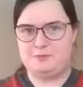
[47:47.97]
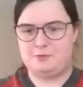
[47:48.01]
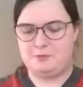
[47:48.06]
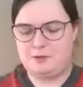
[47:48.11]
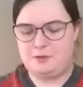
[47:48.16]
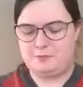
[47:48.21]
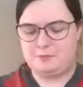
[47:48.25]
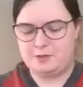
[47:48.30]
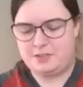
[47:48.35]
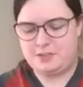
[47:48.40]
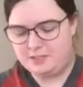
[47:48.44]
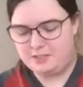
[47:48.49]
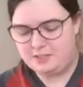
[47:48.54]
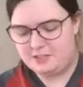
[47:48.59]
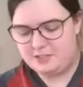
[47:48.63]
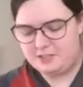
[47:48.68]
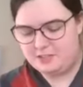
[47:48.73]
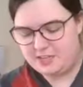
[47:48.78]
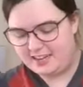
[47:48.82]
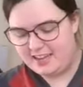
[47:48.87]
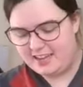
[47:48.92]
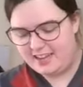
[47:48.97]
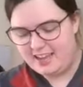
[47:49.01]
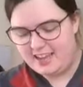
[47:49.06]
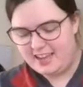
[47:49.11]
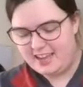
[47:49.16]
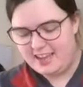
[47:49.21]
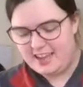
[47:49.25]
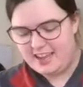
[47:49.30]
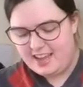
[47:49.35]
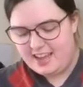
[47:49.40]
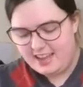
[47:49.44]
before I'm going to check
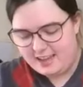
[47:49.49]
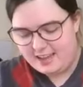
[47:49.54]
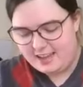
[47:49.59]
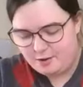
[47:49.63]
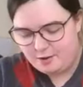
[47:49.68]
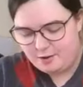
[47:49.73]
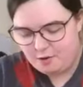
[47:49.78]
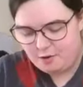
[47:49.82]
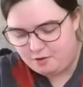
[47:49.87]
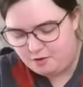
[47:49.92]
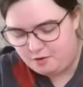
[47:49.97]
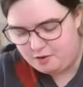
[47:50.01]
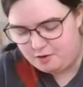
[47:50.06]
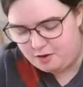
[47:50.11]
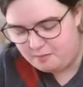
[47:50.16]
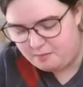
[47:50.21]
in on